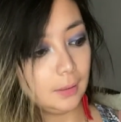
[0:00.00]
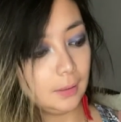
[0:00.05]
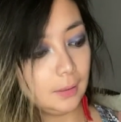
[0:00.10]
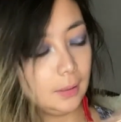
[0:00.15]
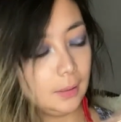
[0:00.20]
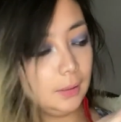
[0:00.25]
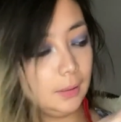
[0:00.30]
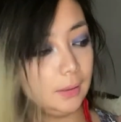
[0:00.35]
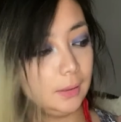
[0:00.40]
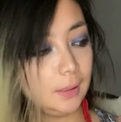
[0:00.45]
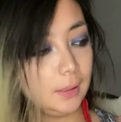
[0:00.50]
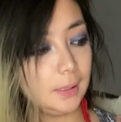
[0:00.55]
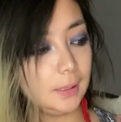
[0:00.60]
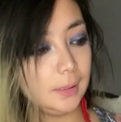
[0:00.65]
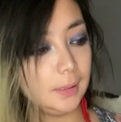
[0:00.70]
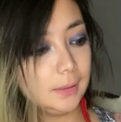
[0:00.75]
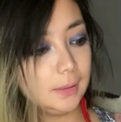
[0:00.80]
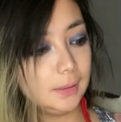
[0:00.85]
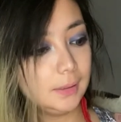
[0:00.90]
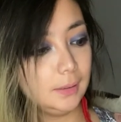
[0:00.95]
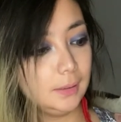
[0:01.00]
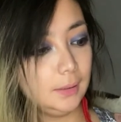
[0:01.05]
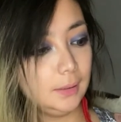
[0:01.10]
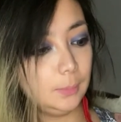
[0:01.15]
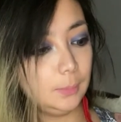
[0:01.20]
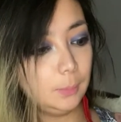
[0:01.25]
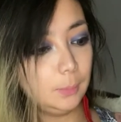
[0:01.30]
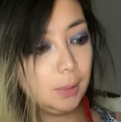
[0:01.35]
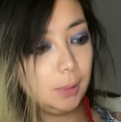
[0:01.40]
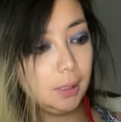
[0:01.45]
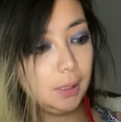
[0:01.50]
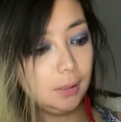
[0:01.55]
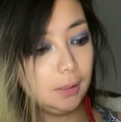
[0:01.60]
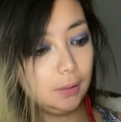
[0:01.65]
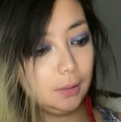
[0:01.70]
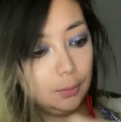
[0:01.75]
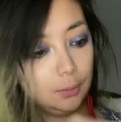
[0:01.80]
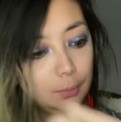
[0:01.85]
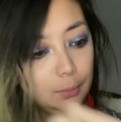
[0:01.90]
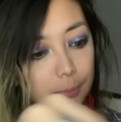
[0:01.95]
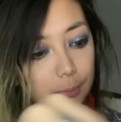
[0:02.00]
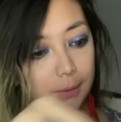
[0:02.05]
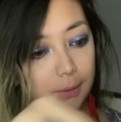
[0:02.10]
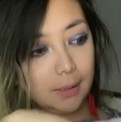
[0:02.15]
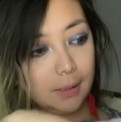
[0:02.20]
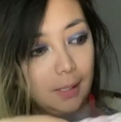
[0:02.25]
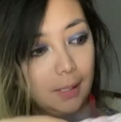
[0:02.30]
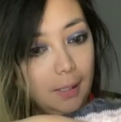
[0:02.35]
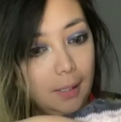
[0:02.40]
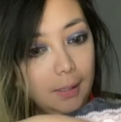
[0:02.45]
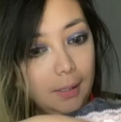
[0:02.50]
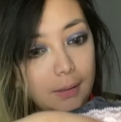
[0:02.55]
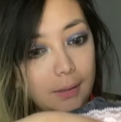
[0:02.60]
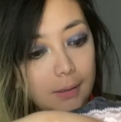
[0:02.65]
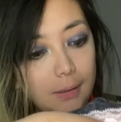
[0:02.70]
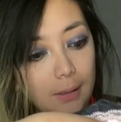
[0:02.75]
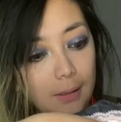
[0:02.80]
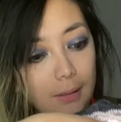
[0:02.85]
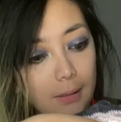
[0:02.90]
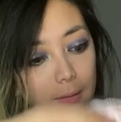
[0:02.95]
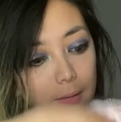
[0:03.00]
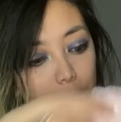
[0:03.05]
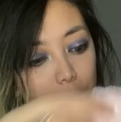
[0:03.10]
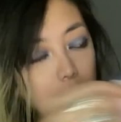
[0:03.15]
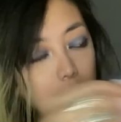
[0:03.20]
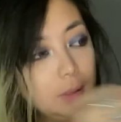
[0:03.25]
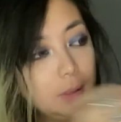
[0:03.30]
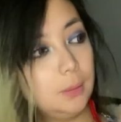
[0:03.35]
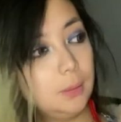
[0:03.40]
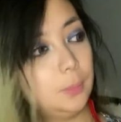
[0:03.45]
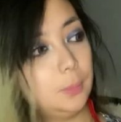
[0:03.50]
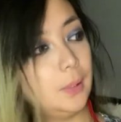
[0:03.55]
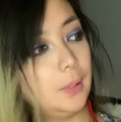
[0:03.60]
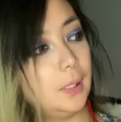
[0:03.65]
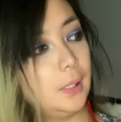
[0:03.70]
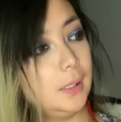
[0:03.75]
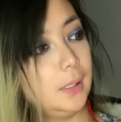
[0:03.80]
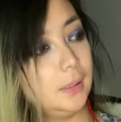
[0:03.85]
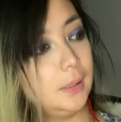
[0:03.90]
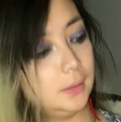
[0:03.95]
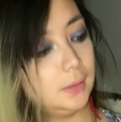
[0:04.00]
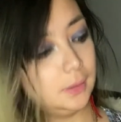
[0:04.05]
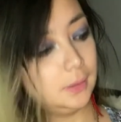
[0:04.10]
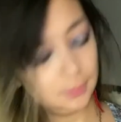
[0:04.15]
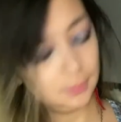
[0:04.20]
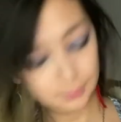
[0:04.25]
undies in medium size. And where's the price?